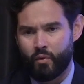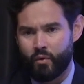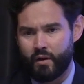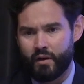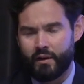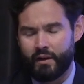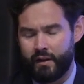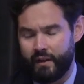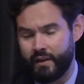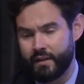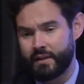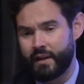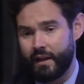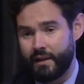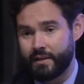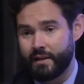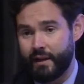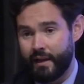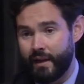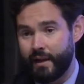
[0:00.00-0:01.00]
more in this
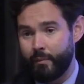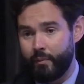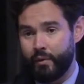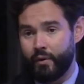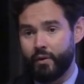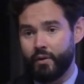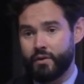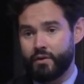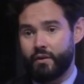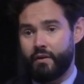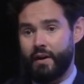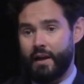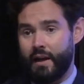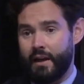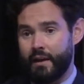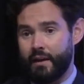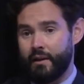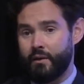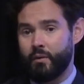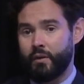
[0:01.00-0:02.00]
case, inhibitors are
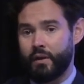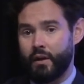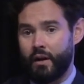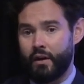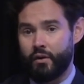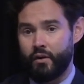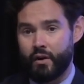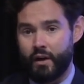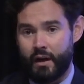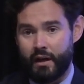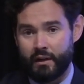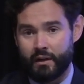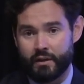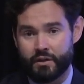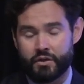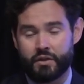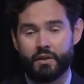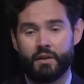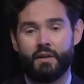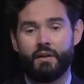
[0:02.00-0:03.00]
added without your
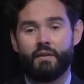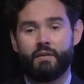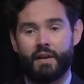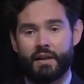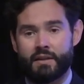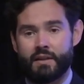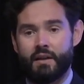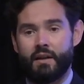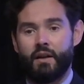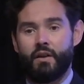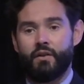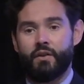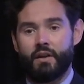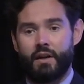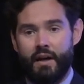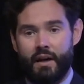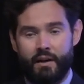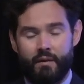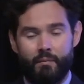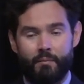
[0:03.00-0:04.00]
knowledge, that's another
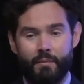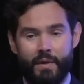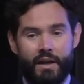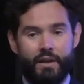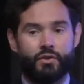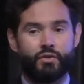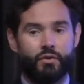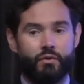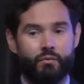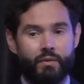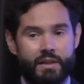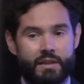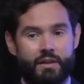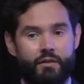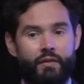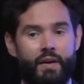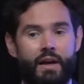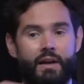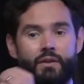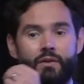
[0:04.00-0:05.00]
kind of major risk
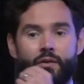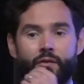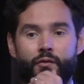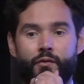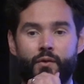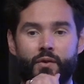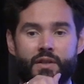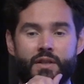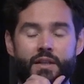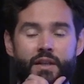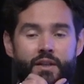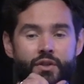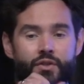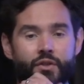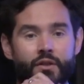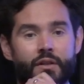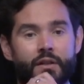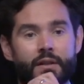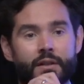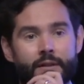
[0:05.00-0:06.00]
factor for
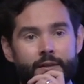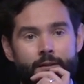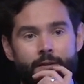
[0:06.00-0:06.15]
seizure.